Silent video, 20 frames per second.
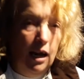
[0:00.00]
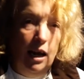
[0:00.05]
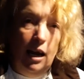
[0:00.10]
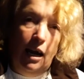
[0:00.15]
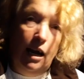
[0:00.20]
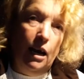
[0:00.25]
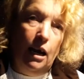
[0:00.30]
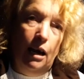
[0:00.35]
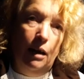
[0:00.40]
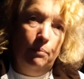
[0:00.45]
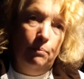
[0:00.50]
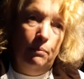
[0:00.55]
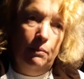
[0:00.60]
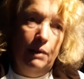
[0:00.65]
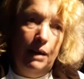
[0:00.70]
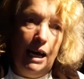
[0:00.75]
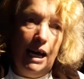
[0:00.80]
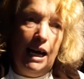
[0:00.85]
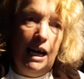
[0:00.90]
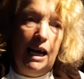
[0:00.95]
Um,
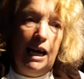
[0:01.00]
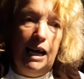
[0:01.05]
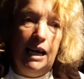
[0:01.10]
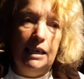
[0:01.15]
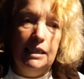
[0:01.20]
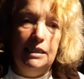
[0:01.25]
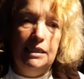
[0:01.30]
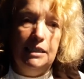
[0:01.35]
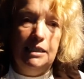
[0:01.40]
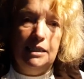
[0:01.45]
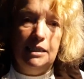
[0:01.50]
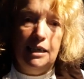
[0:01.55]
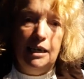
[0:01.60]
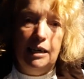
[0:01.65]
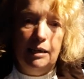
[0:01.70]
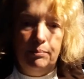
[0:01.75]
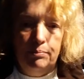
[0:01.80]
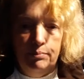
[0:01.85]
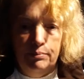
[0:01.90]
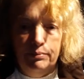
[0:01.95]
and
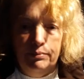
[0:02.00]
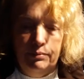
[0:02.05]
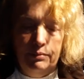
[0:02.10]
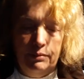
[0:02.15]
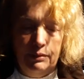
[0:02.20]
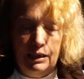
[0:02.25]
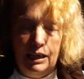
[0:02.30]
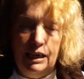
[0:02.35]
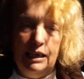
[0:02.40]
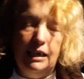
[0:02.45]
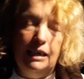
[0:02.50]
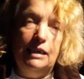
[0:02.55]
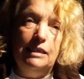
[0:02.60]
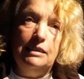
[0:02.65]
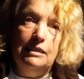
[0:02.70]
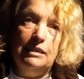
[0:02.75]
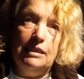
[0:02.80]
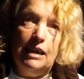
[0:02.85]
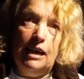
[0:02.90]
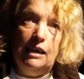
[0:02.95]
um, it needs
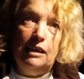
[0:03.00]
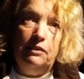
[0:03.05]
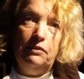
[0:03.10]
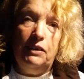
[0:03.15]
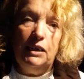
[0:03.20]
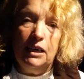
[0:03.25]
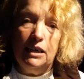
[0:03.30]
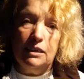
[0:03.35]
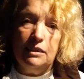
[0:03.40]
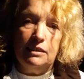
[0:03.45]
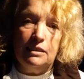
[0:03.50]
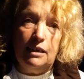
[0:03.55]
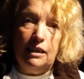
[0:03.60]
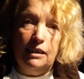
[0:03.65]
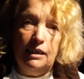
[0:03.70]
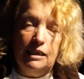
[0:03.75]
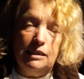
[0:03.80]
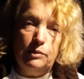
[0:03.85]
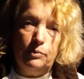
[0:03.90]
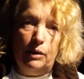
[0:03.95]
a tiny fix, and
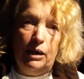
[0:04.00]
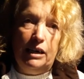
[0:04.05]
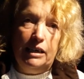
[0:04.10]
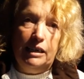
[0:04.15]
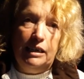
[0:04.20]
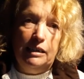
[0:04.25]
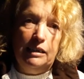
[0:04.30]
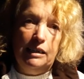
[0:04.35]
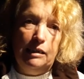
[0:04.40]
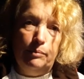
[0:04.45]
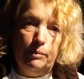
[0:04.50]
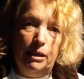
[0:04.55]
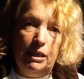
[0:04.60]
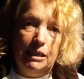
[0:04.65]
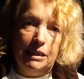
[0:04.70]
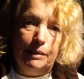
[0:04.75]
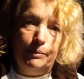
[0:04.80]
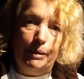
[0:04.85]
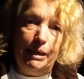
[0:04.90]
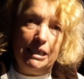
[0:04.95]
that's why I need the
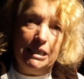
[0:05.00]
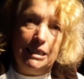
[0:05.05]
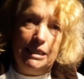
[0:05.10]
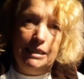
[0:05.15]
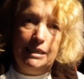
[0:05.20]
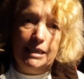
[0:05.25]
amalgamating